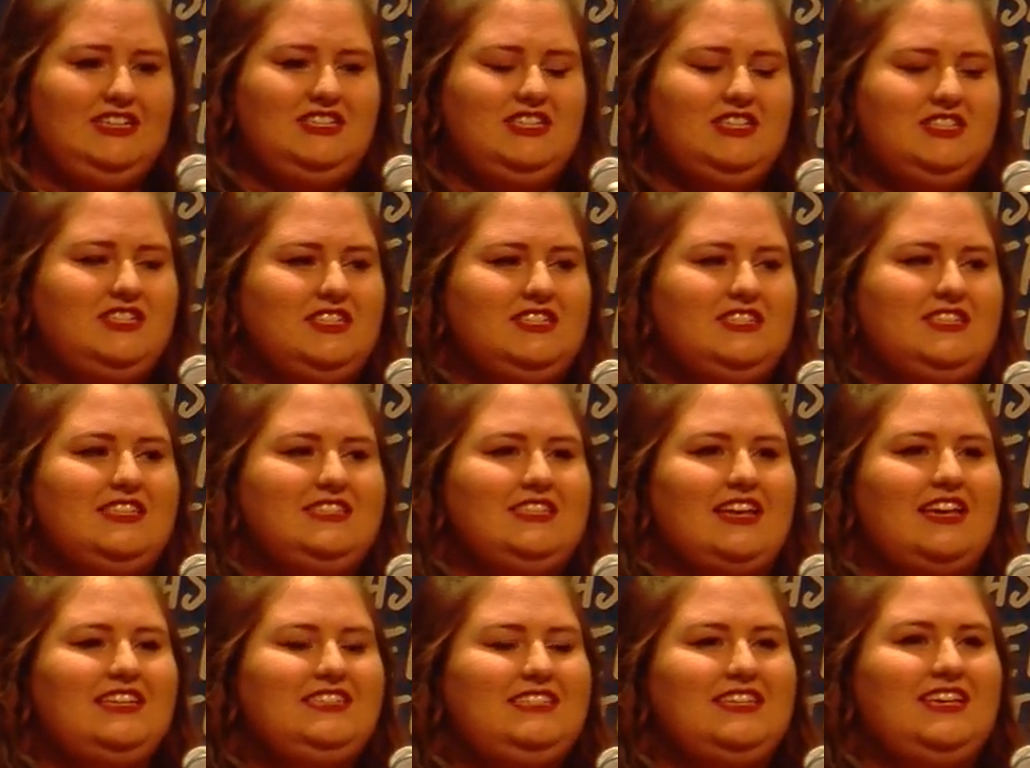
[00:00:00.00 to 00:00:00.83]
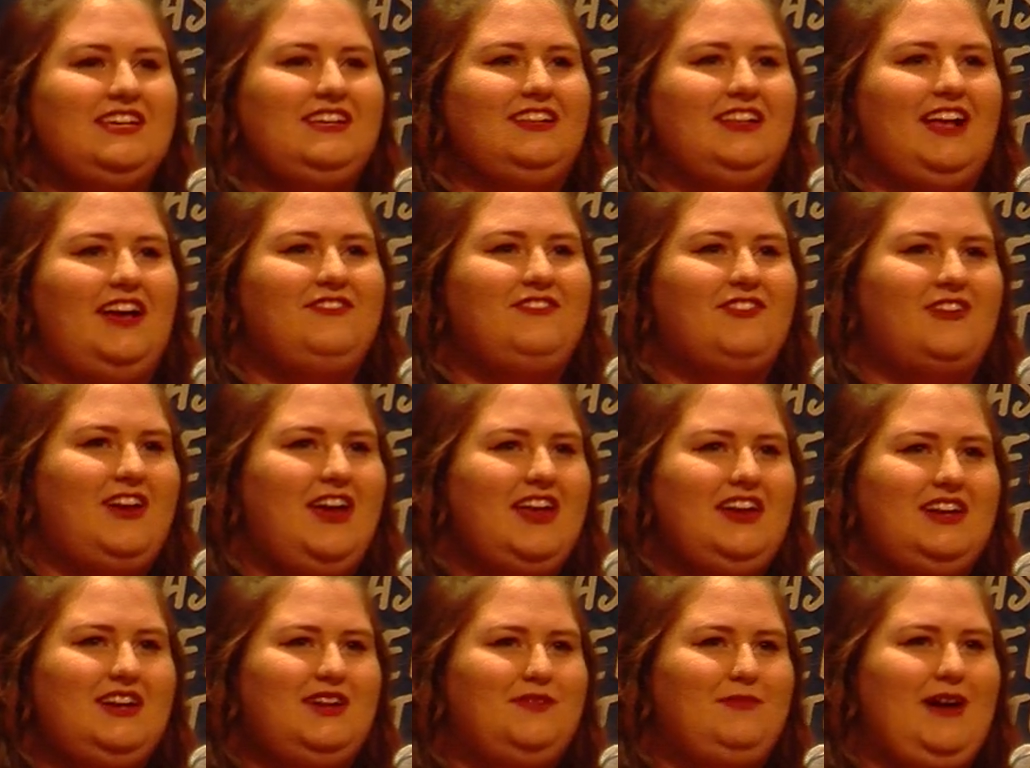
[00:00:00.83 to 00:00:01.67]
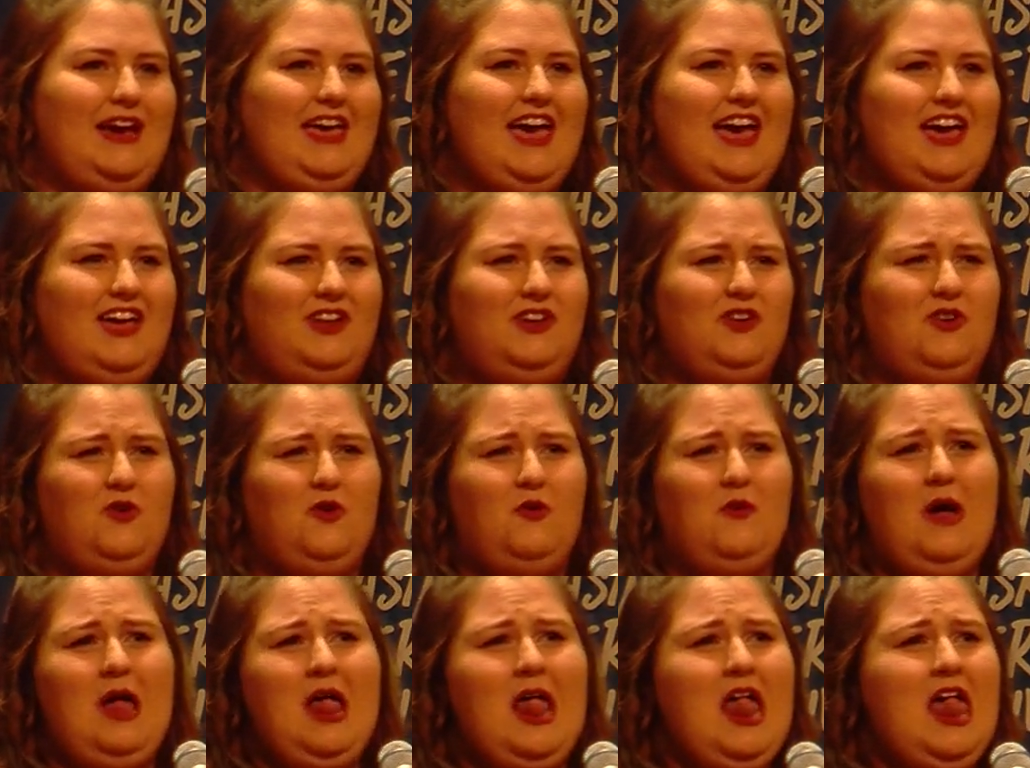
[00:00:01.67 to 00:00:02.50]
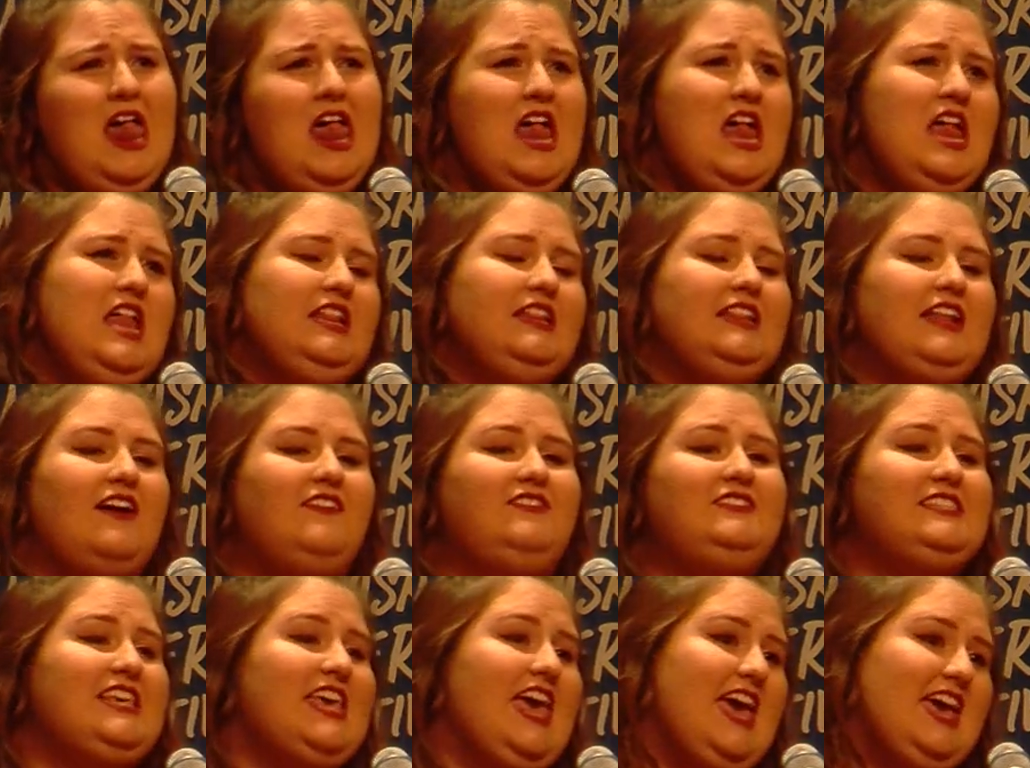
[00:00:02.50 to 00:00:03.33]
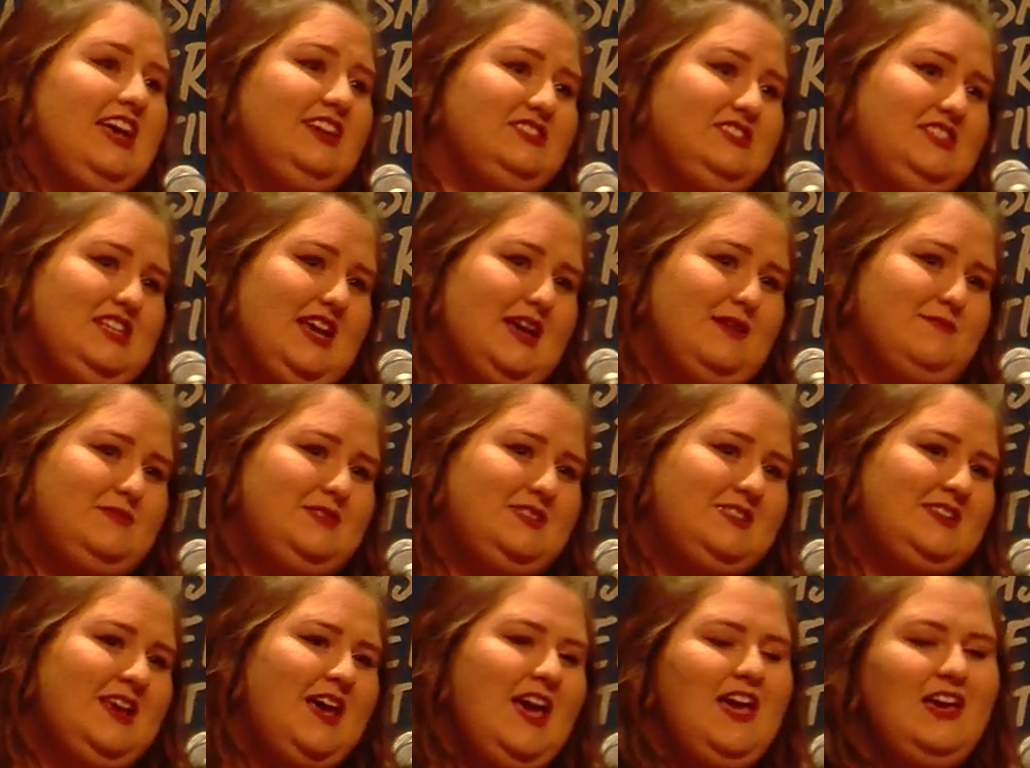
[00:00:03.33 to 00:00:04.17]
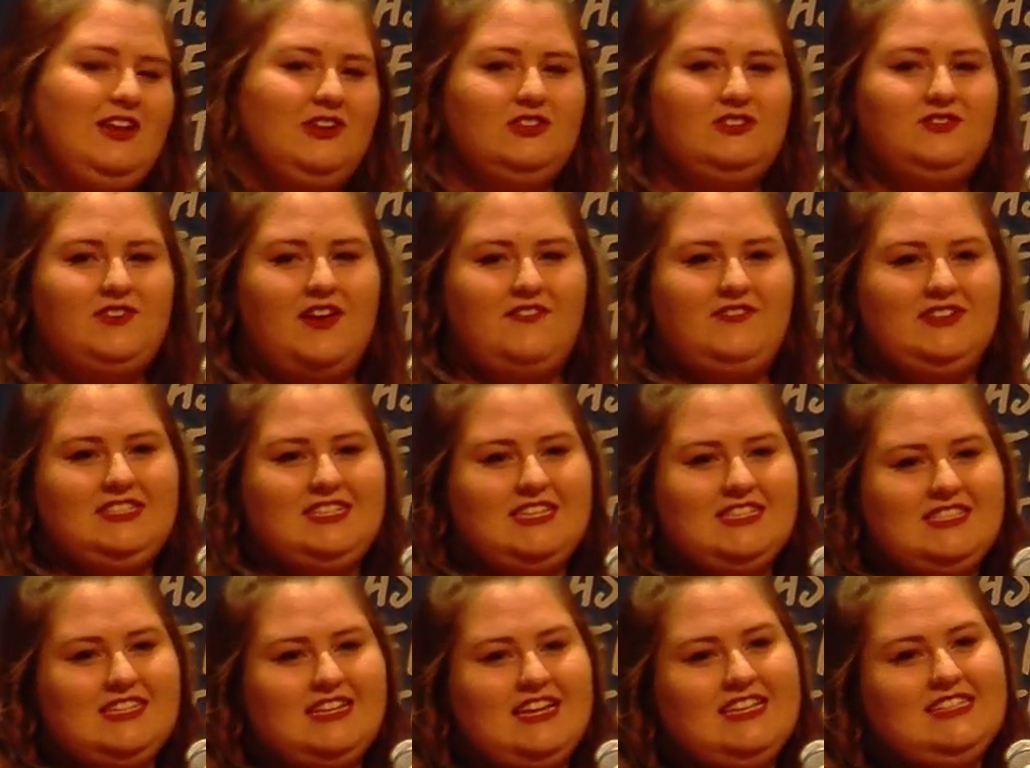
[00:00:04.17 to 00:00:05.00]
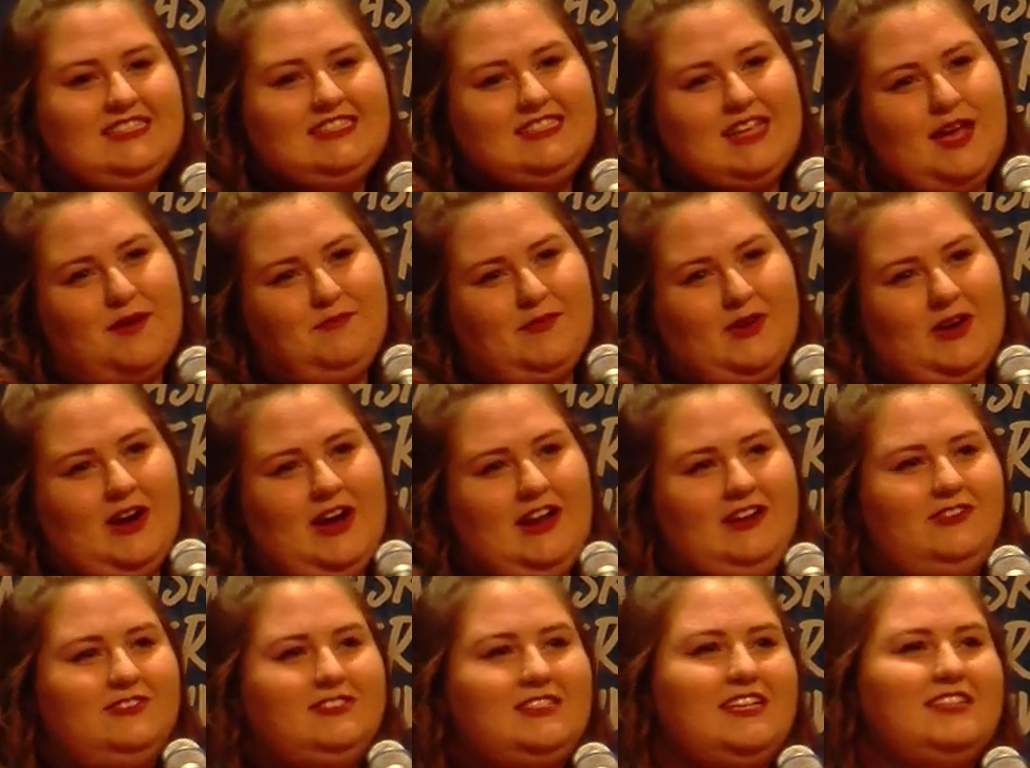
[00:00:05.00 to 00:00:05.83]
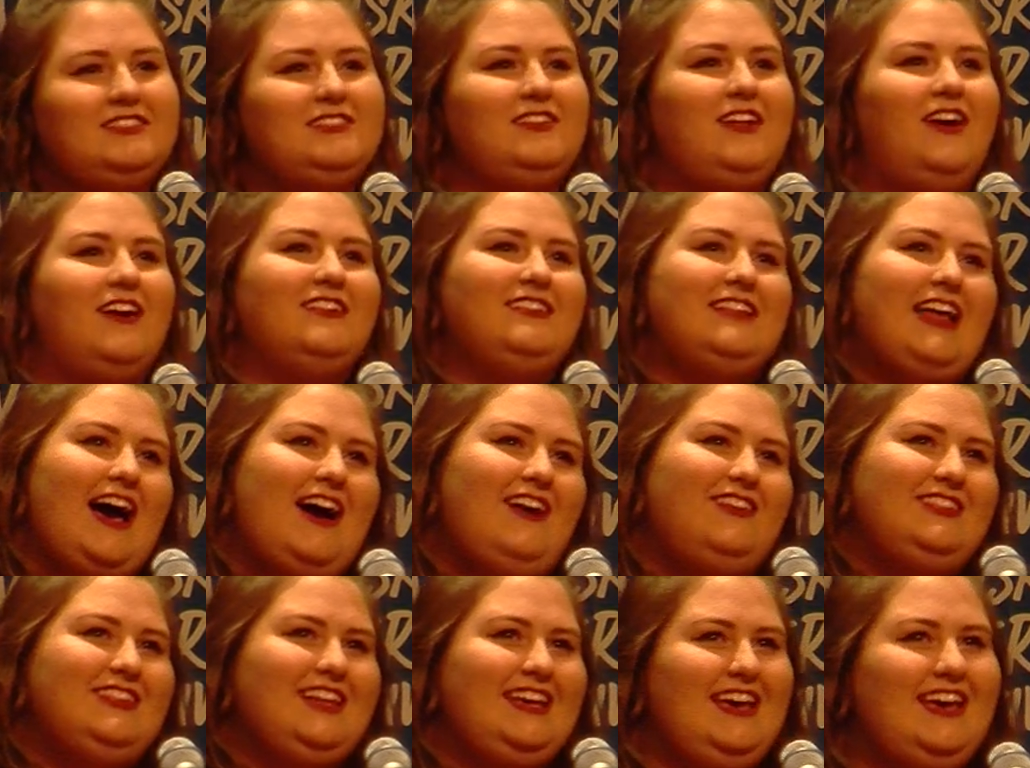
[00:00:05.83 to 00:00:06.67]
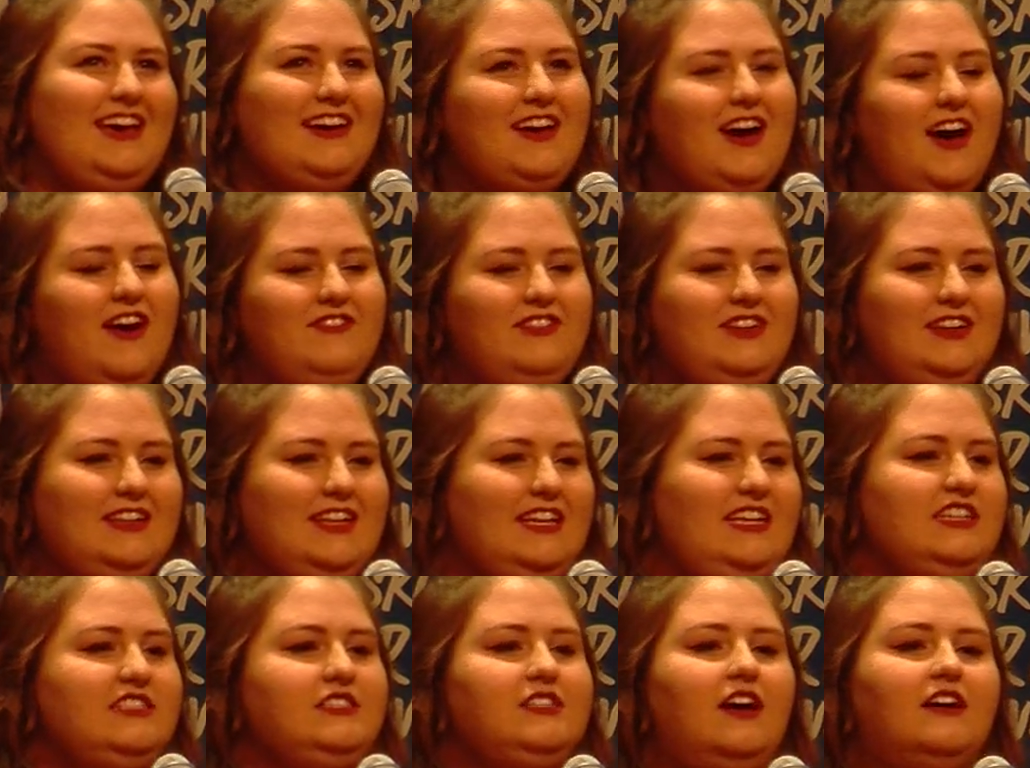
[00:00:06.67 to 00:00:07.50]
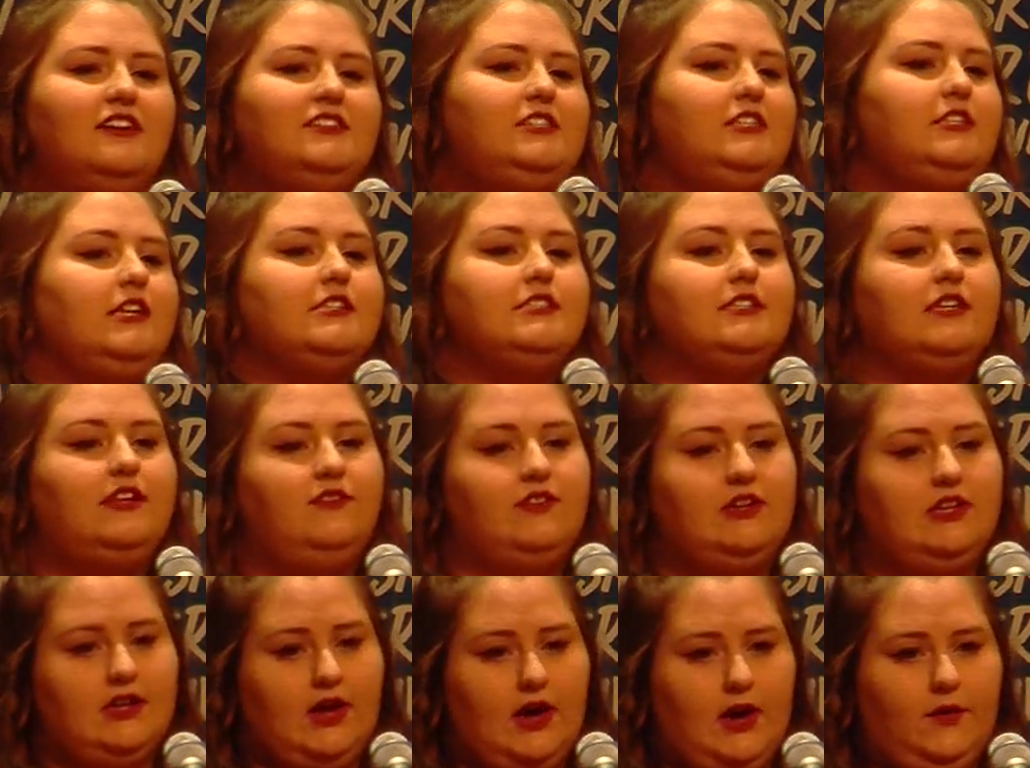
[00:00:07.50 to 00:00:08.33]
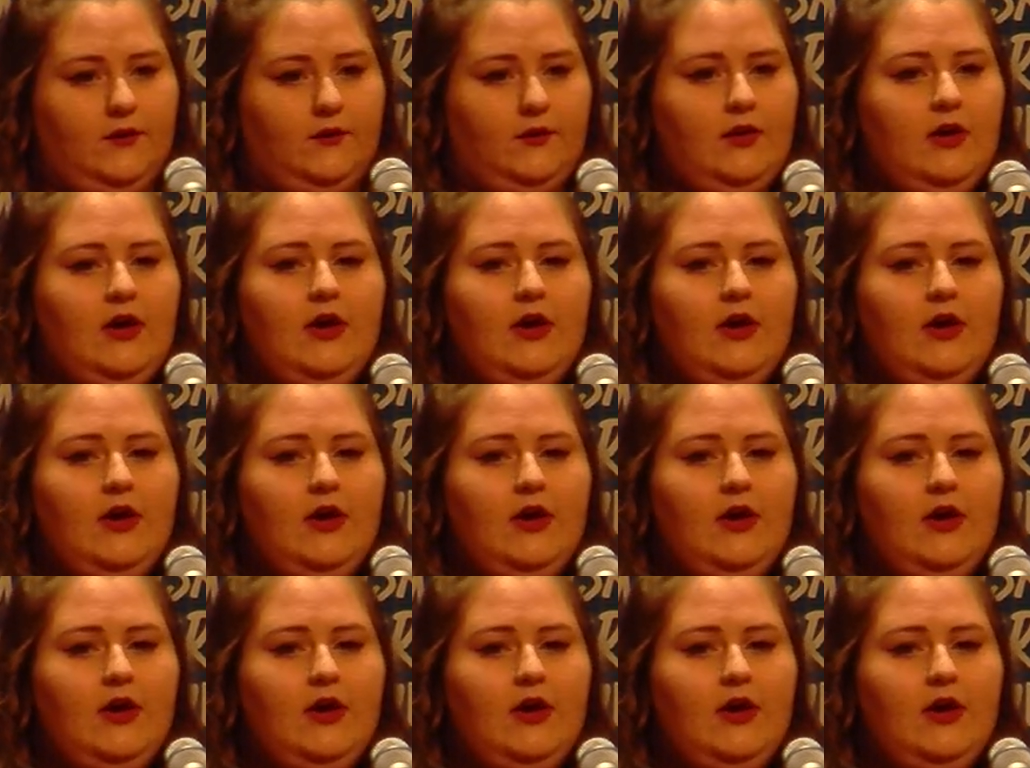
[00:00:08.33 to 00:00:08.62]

She's just this ideal I've created in my head who loves kale chips, and whose favorite season is summer, and who sings along loudly and confidently to songs she doesn't even know,